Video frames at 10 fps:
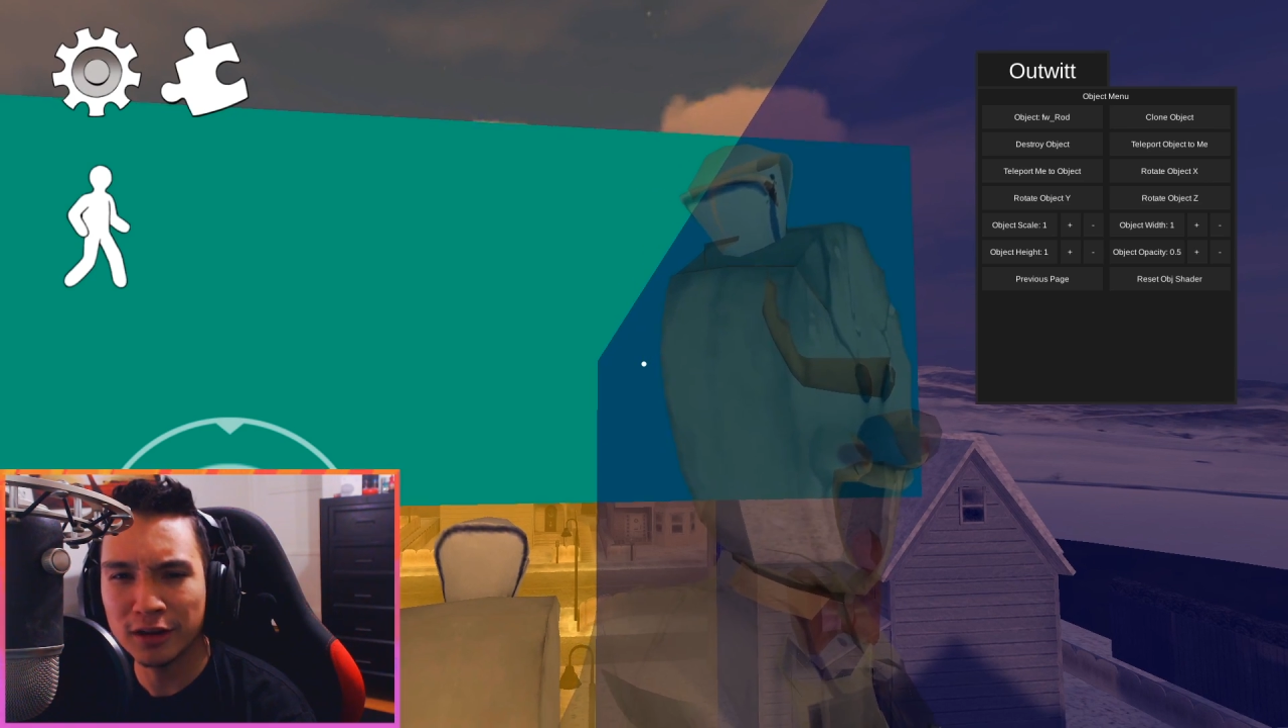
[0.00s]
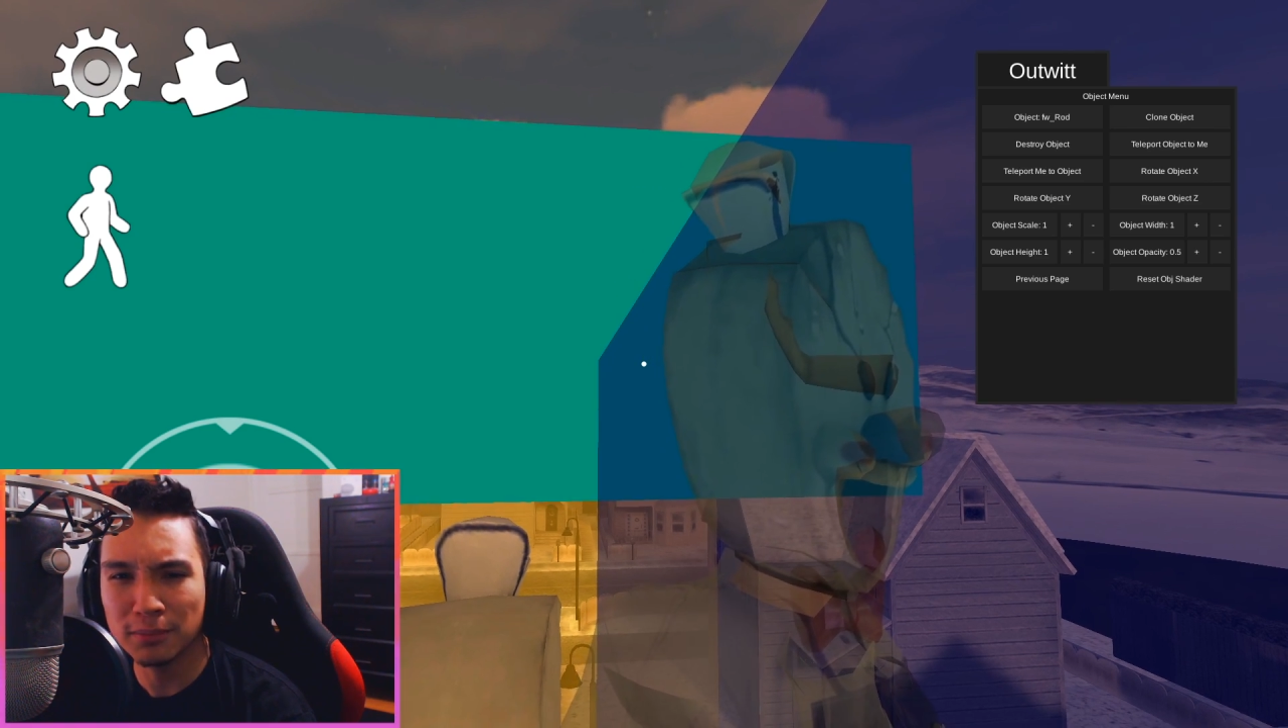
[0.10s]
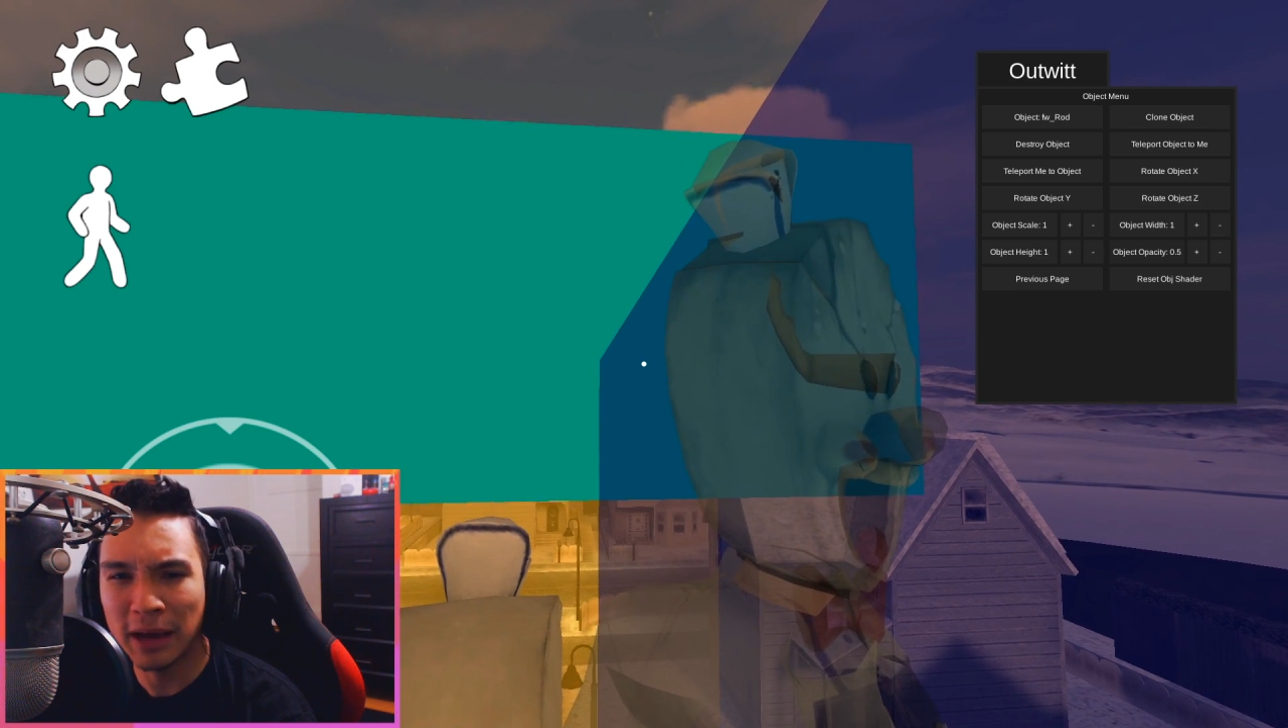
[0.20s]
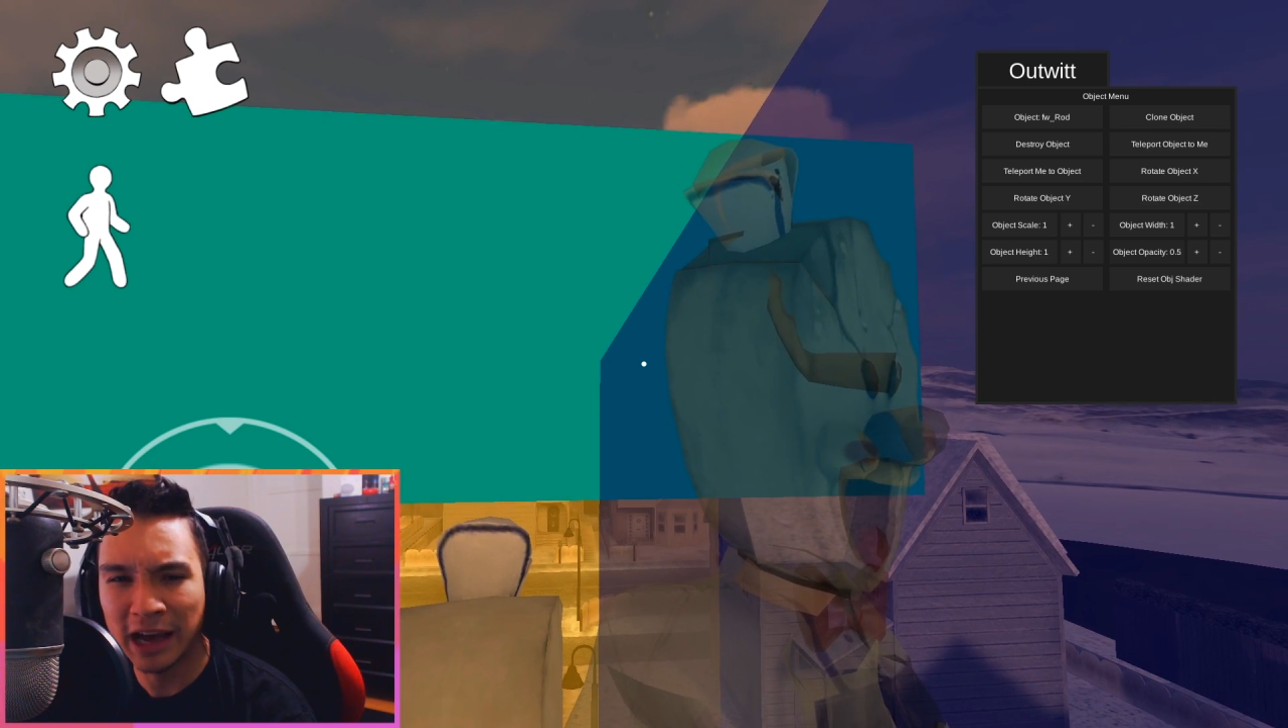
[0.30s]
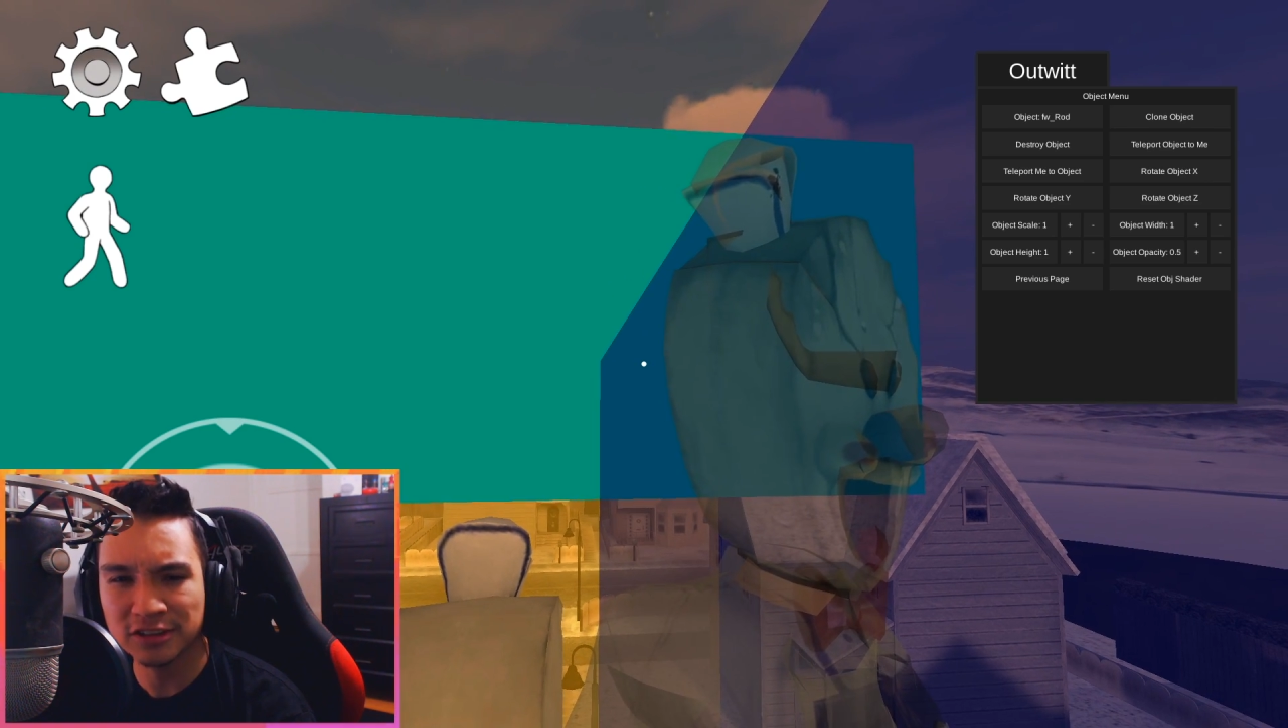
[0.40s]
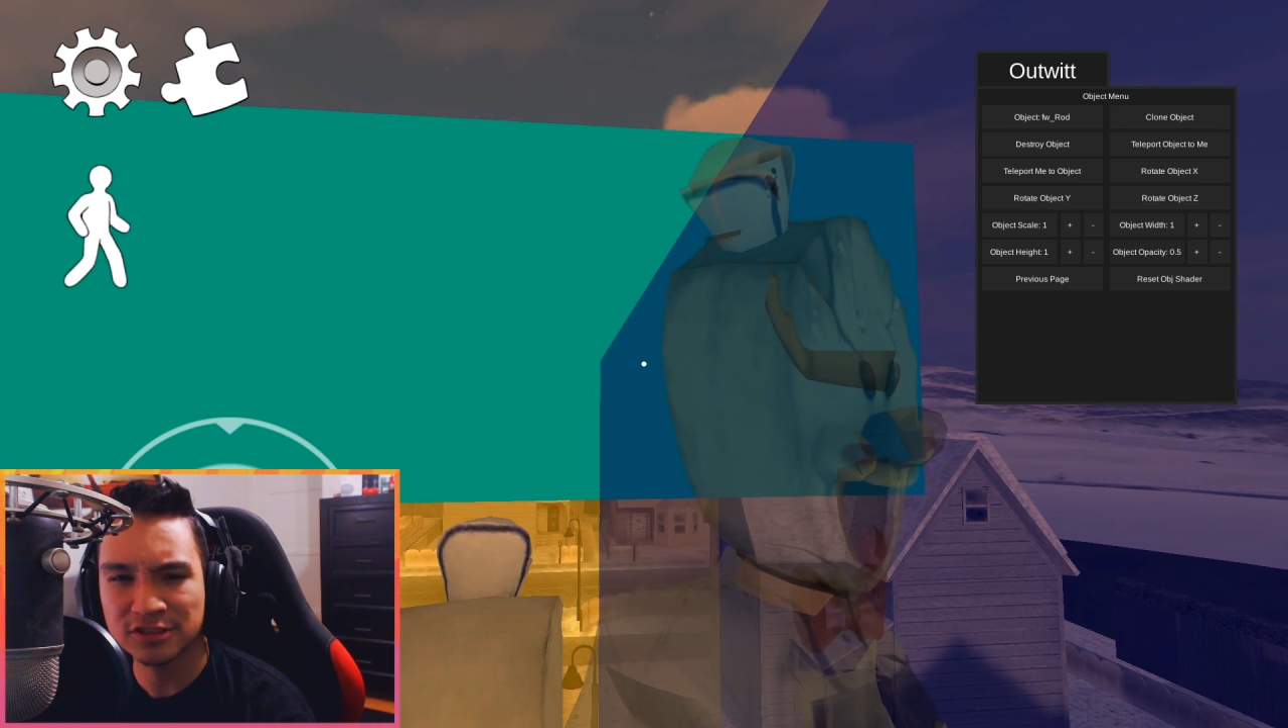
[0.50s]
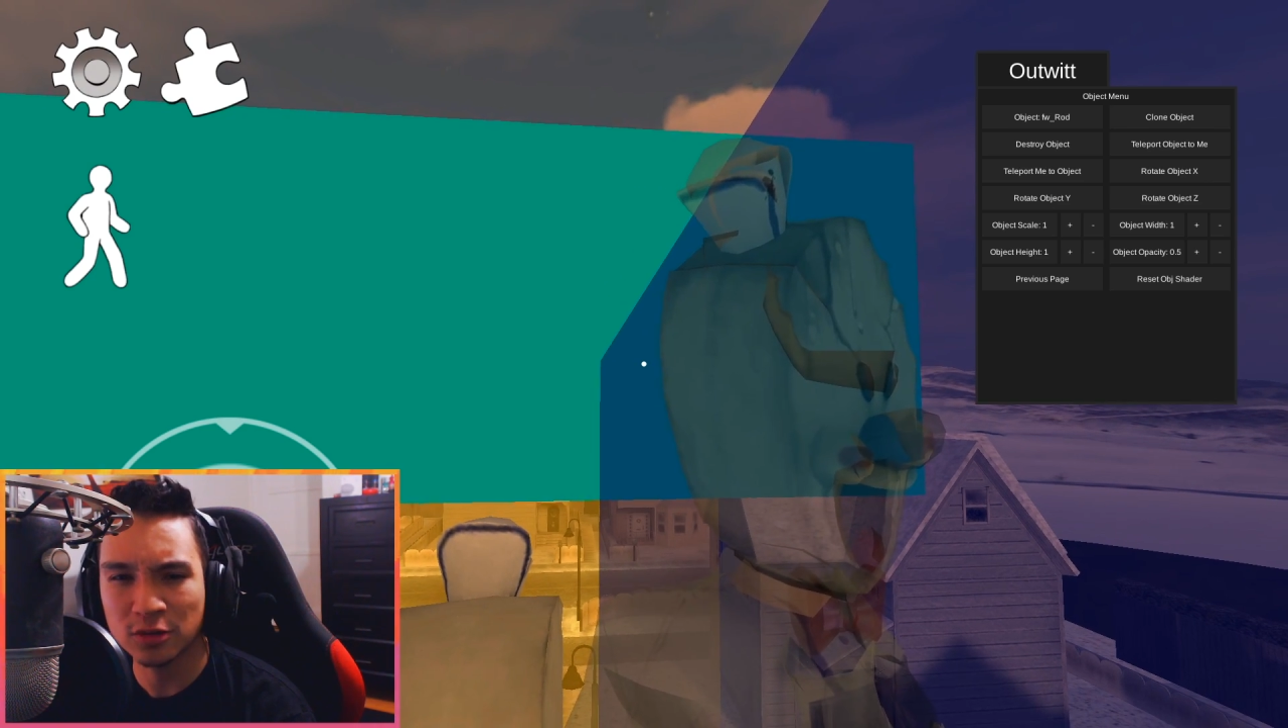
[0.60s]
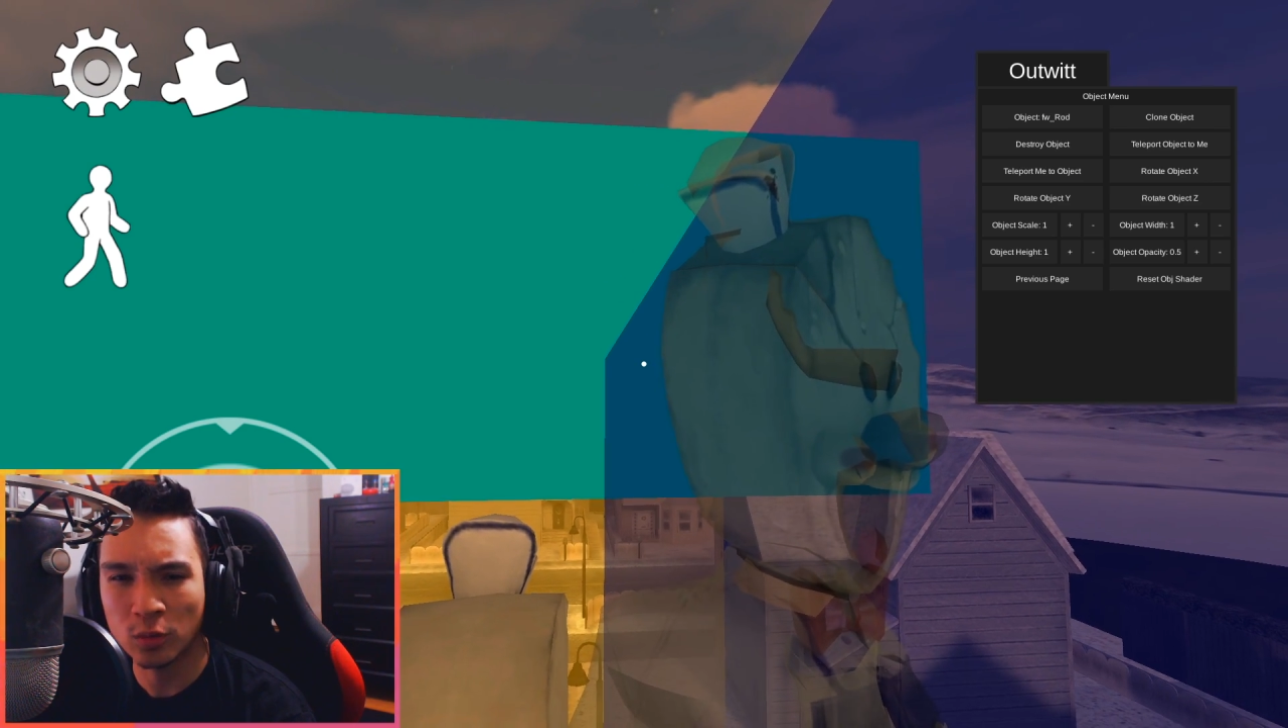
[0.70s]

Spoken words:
unmask